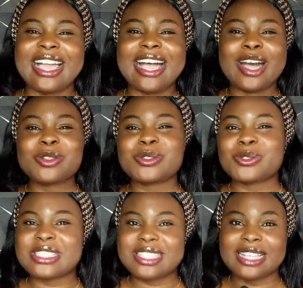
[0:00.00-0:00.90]
how
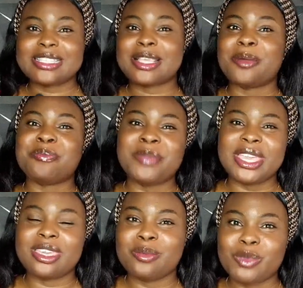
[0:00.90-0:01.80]
to start
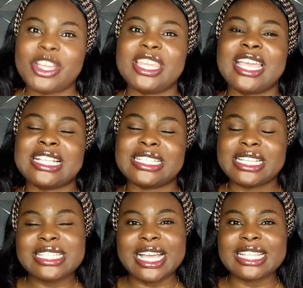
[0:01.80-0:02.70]
making money as
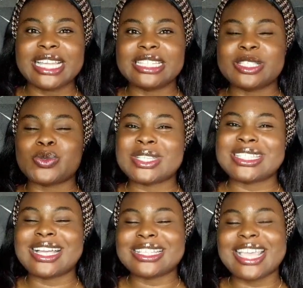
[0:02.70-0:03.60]
a data analyst
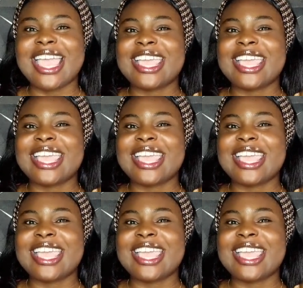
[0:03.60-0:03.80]
without